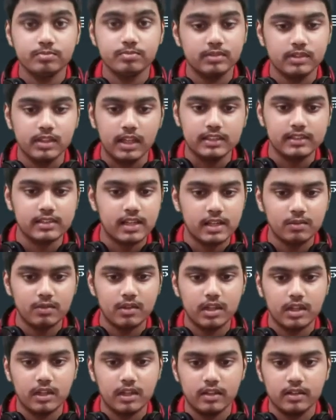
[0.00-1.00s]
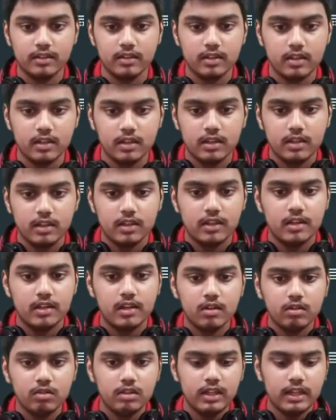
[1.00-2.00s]
that's converted.
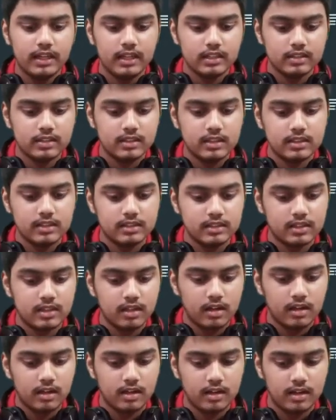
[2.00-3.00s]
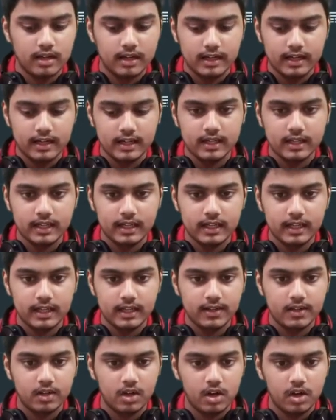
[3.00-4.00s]
Now let us just write a
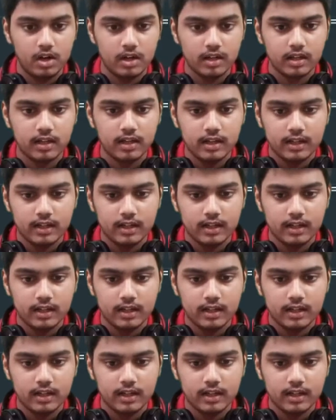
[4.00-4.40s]
dot